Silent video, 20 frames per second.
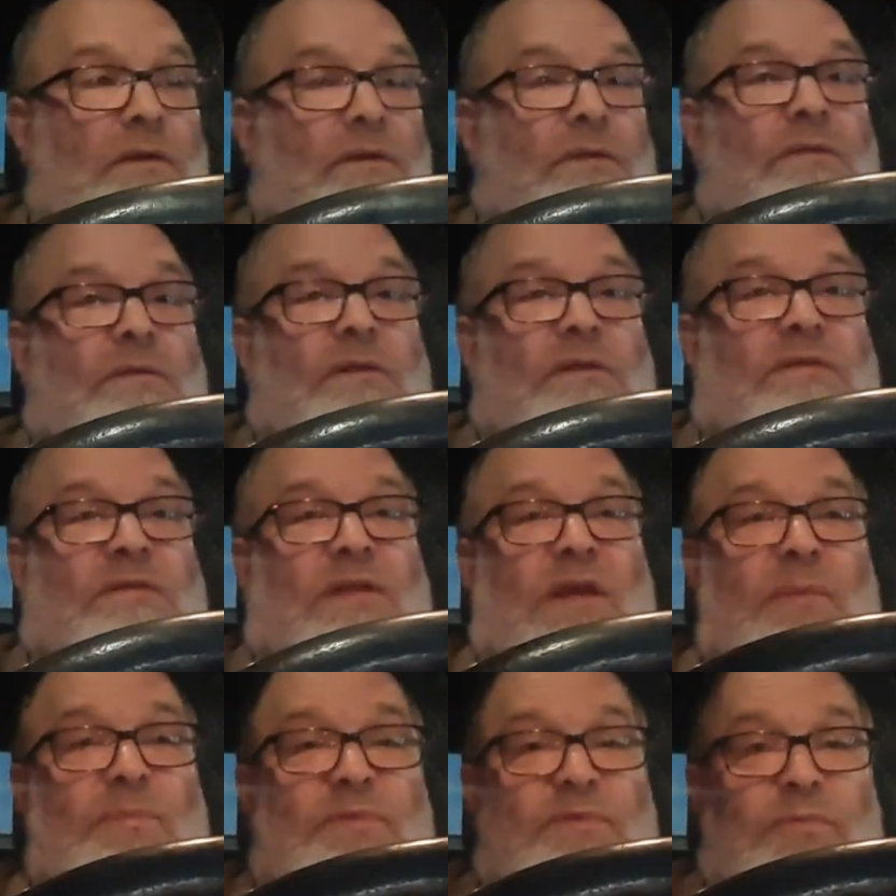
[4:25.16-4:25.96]
the
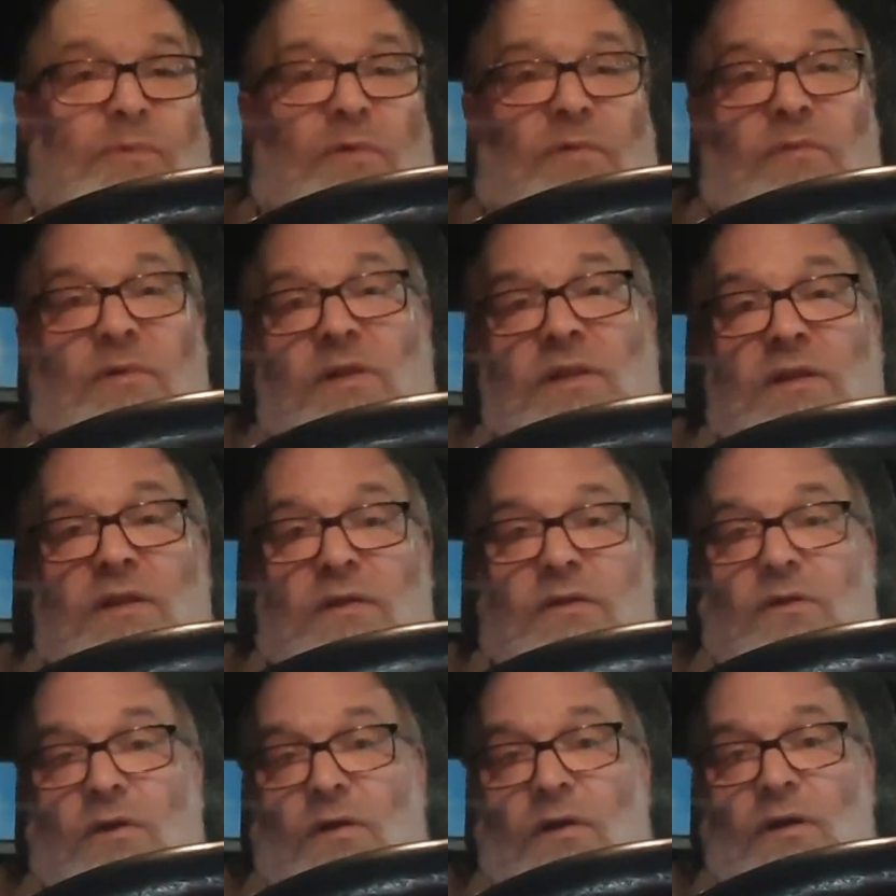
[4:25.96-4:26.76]
tips were really
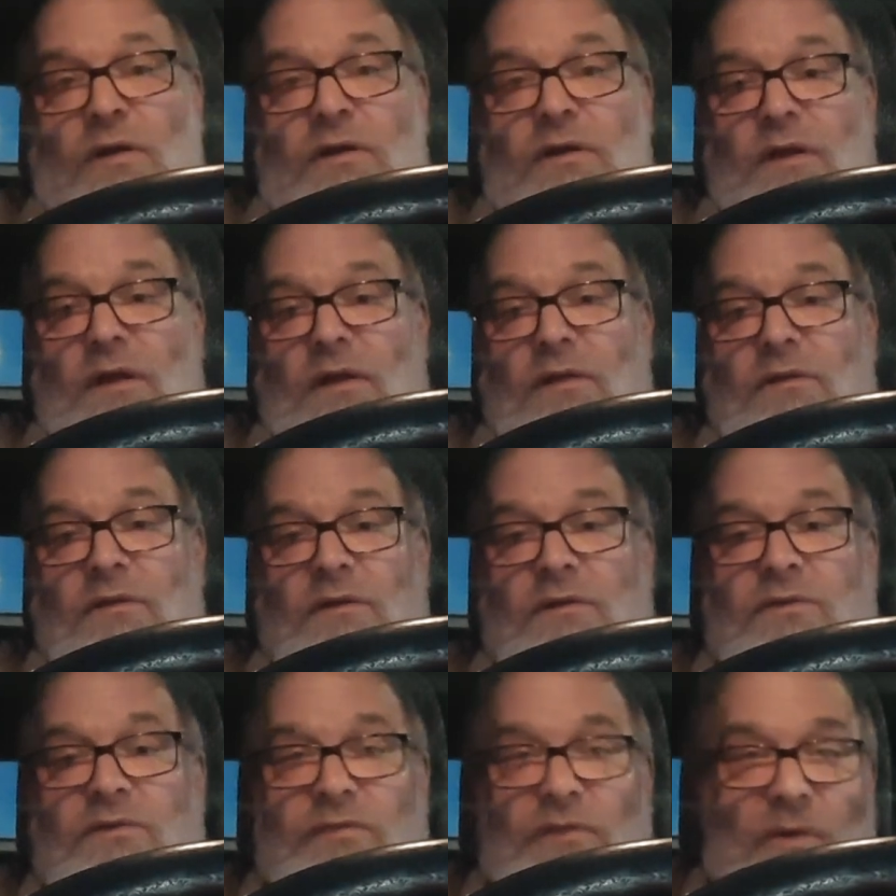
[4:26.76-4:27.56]
good, and the
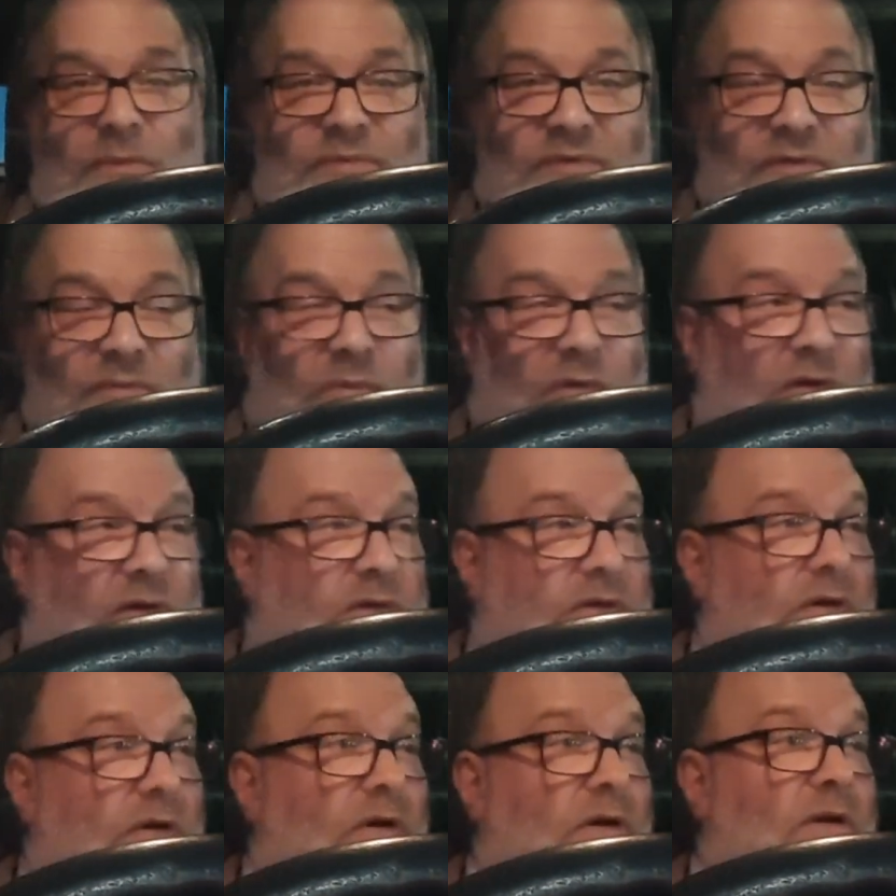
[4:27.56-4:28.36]
trips were
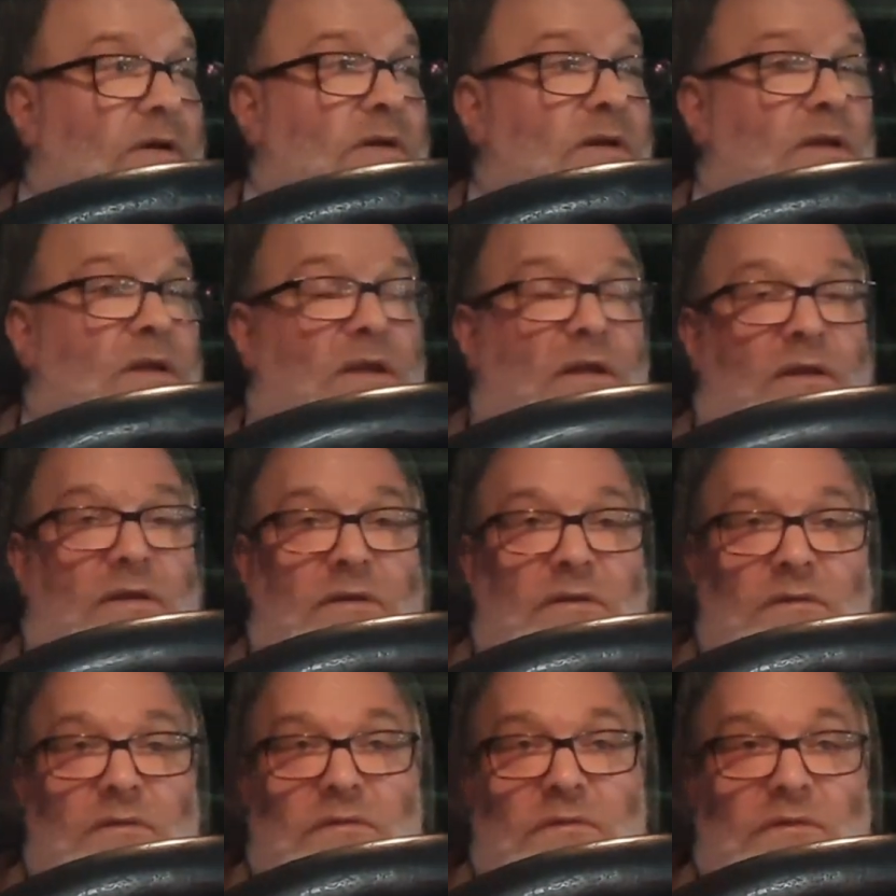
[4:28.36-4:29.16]
good,
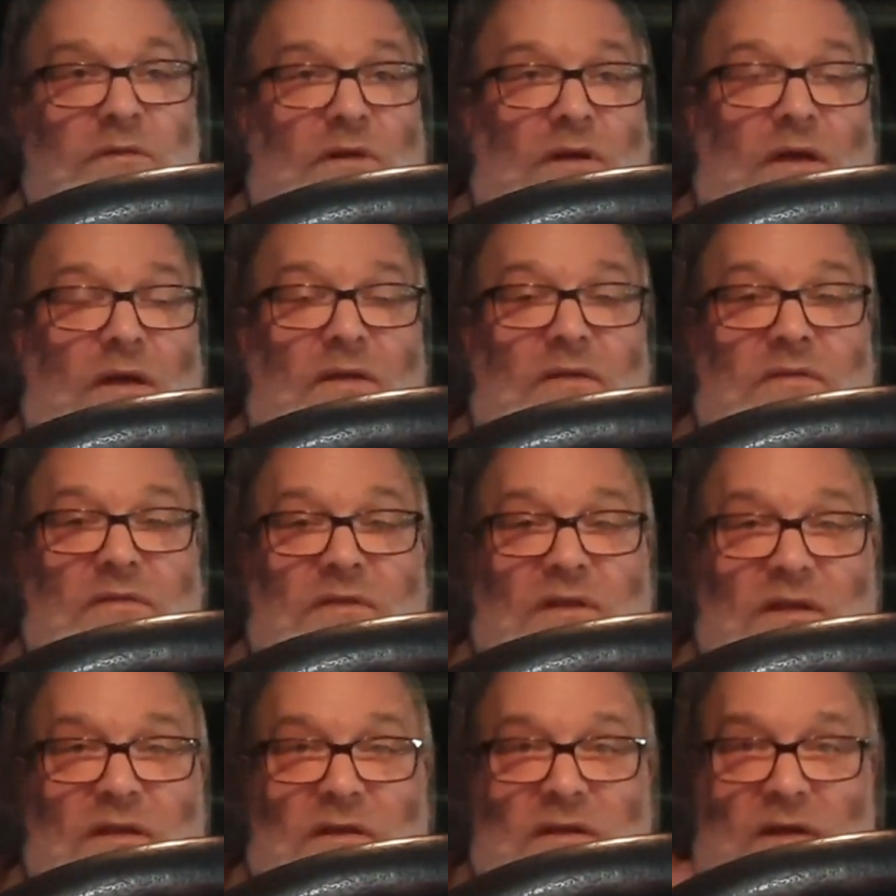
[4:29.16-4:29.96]
and I
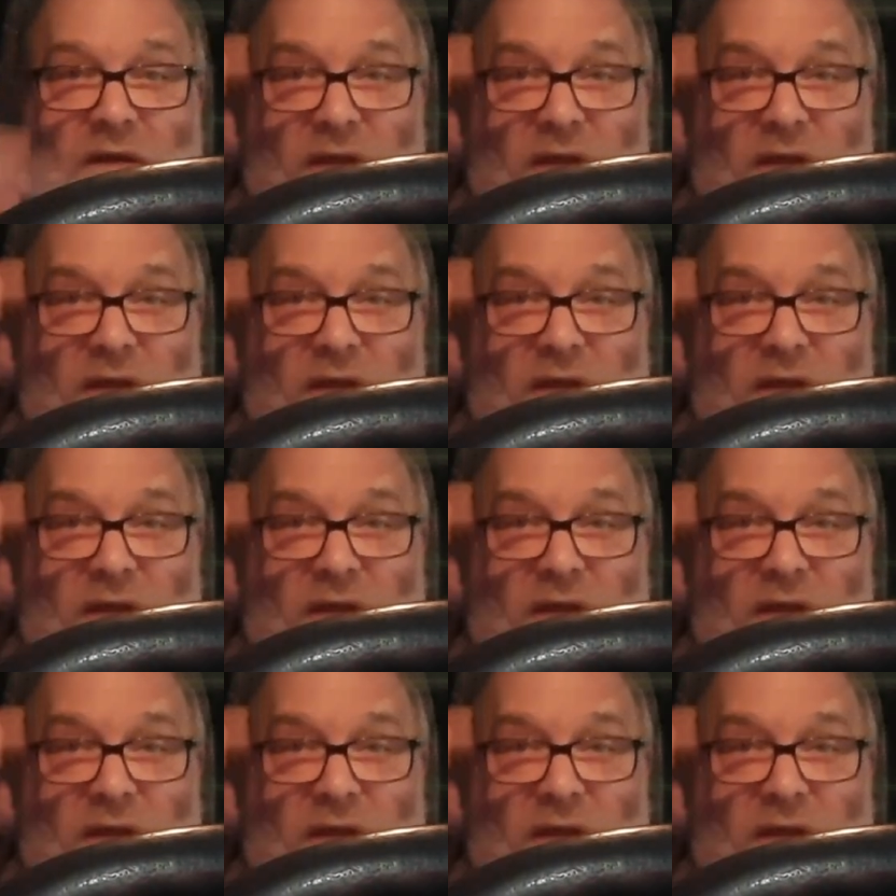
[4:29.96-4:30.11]
think I